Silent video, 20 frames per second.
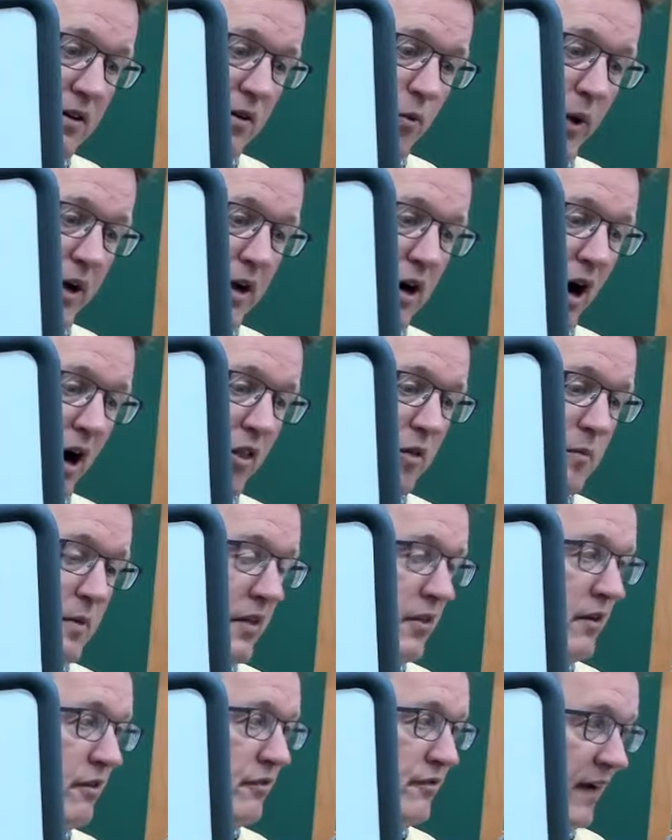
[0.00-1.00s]
We call them
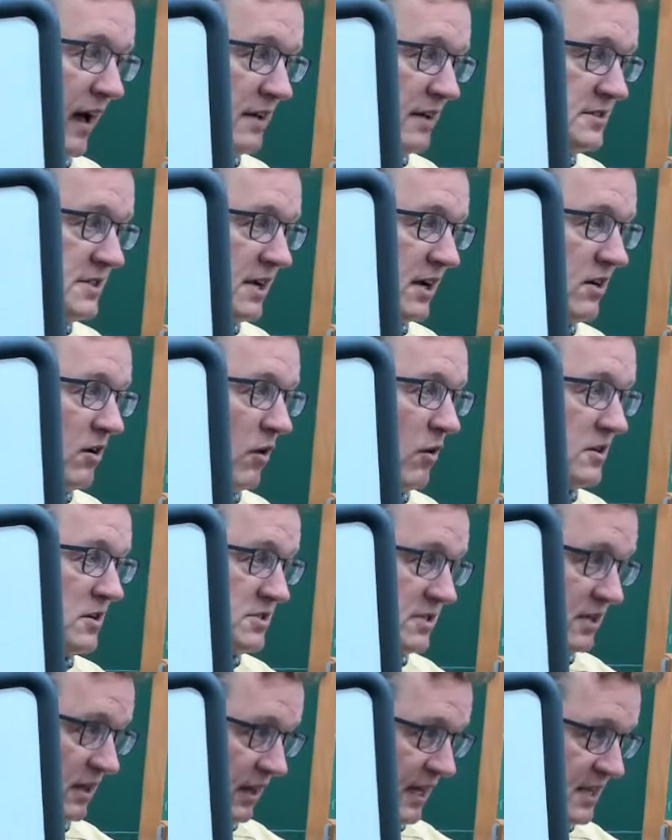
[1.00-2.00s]
either felsic or
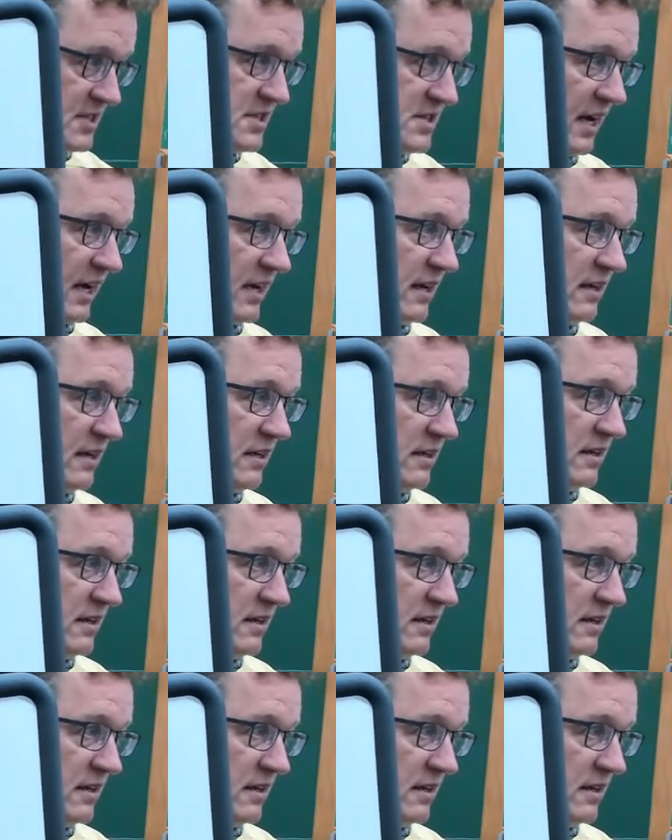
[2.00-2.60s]
silicic.